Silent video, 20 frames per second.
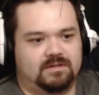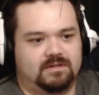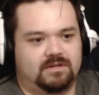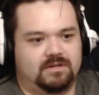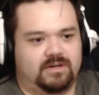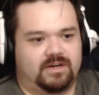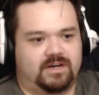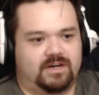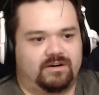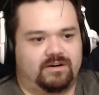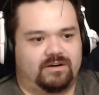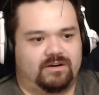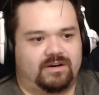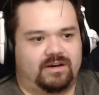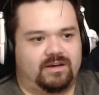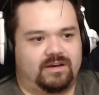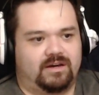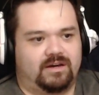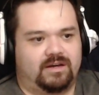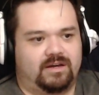Uh,
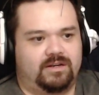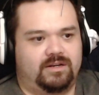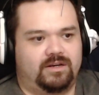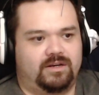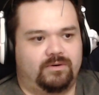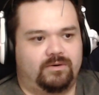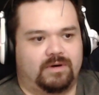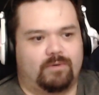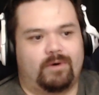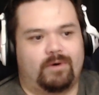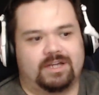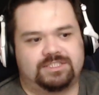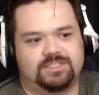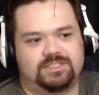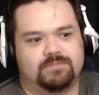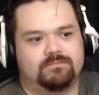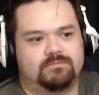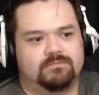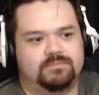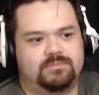I, I know I watched
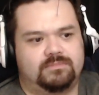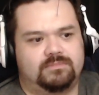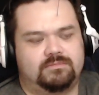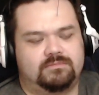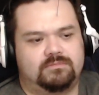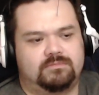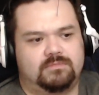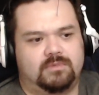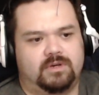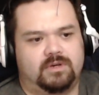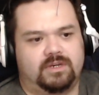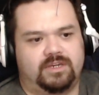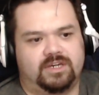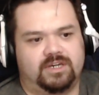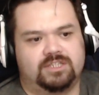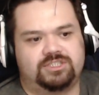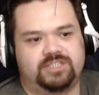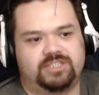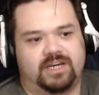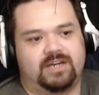some uh,
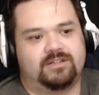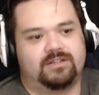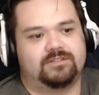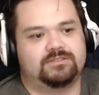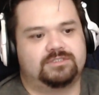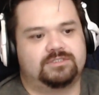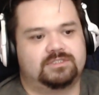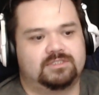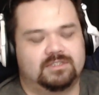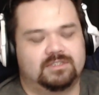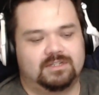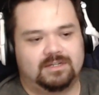gun channels,